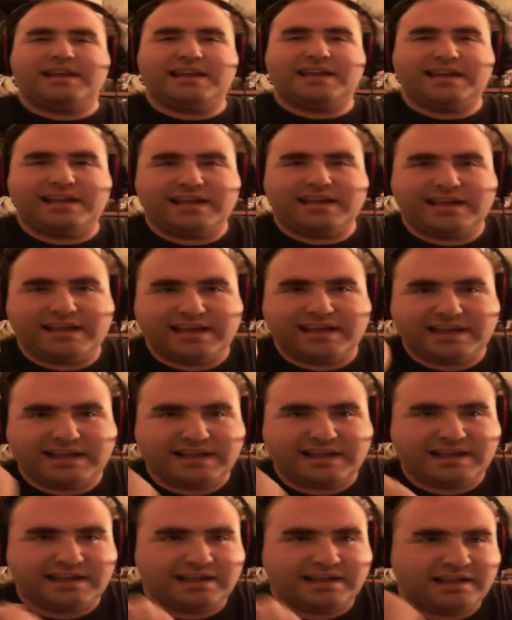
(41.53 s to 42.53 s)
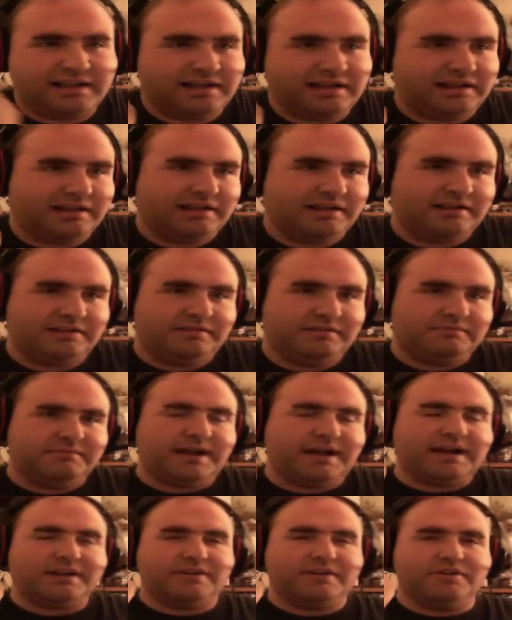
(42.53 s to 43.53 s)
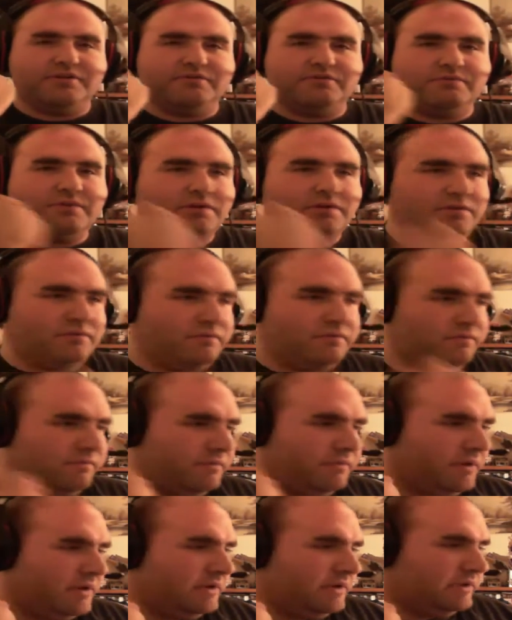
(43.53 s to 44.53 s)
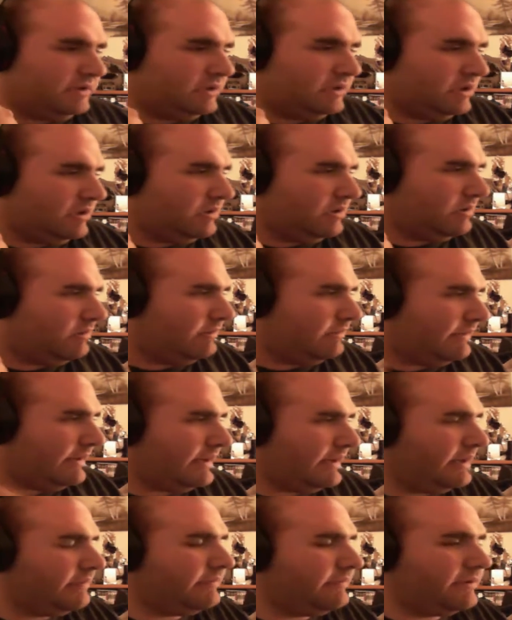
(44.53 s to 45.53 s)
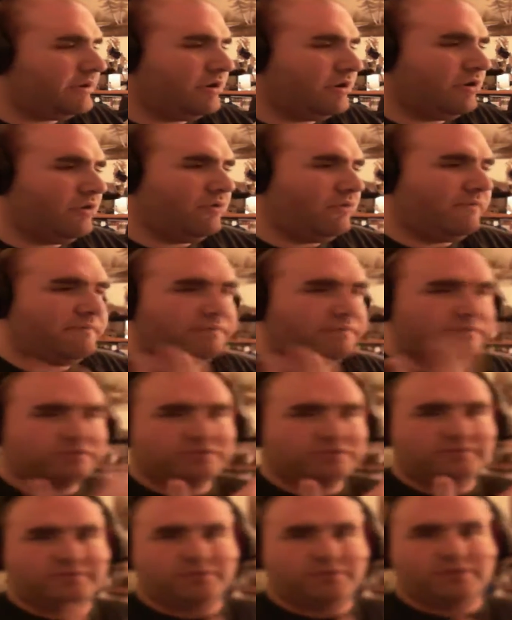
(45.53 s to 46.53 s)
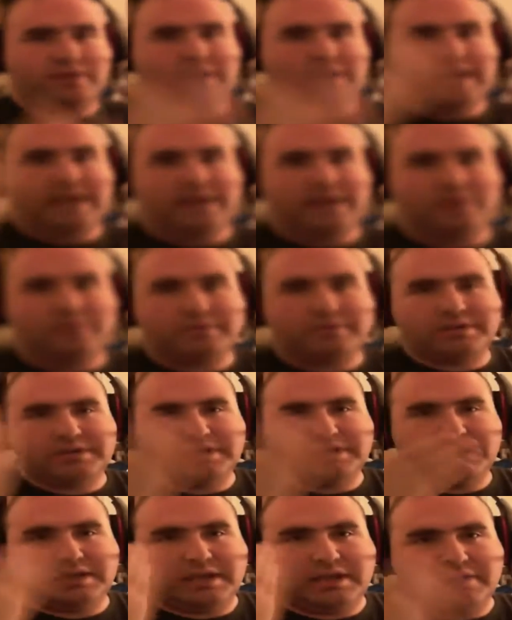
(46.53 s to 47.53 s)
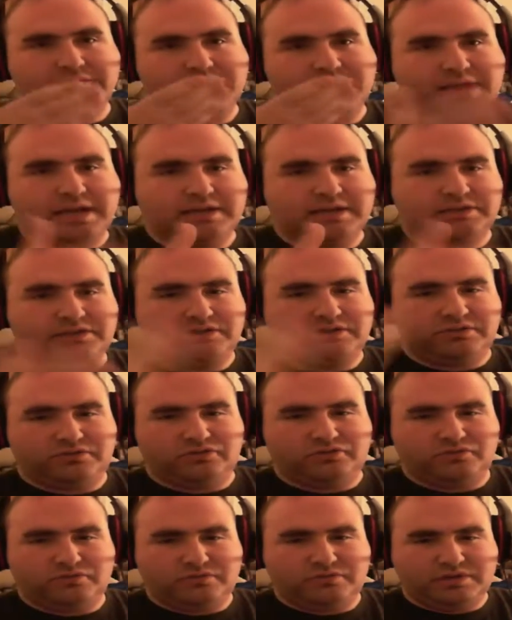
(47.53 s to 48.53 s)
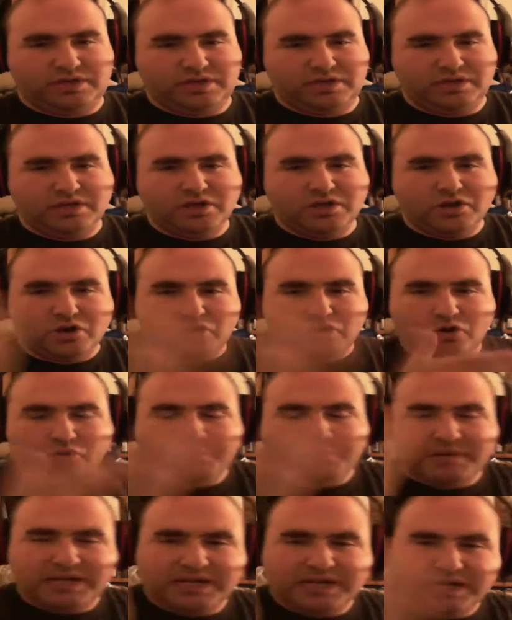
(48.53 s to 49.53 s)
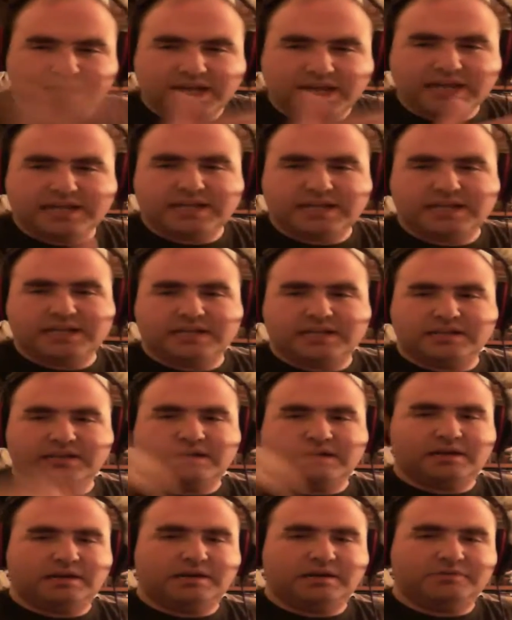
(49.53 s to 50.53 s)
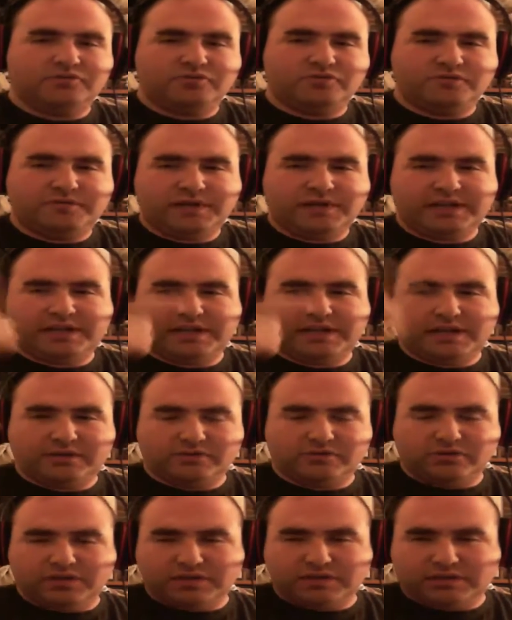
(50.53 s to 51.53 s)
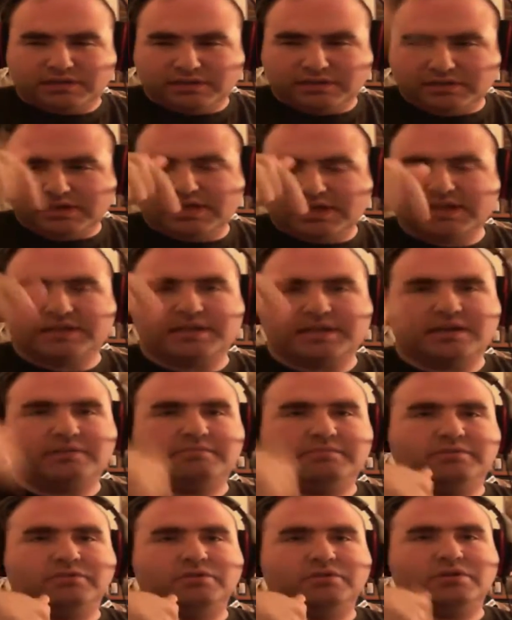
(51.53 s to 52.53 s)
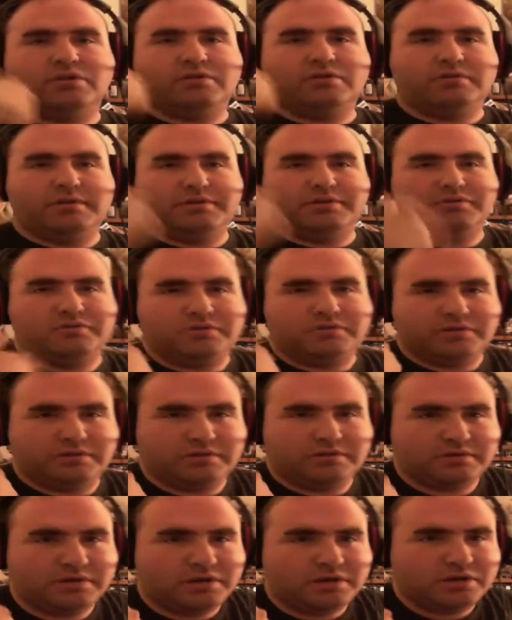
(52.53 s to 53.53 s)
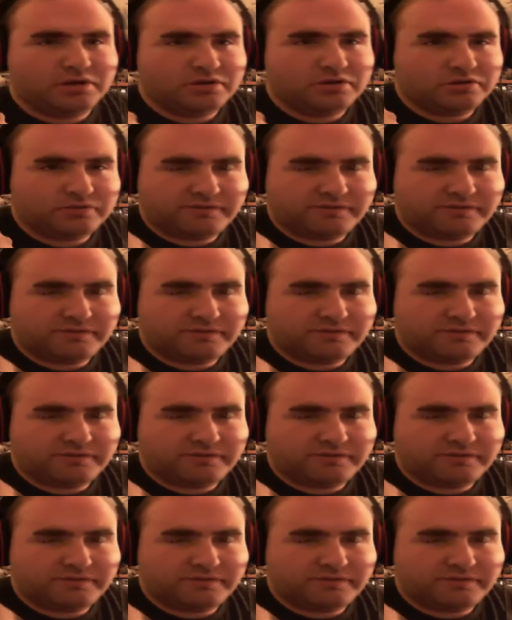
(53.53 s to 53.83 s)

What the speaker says: Yeah! My Hero. So, here we go. First of all, I already did a live reaction to the opening and ending. You can find that out, click down below, and you can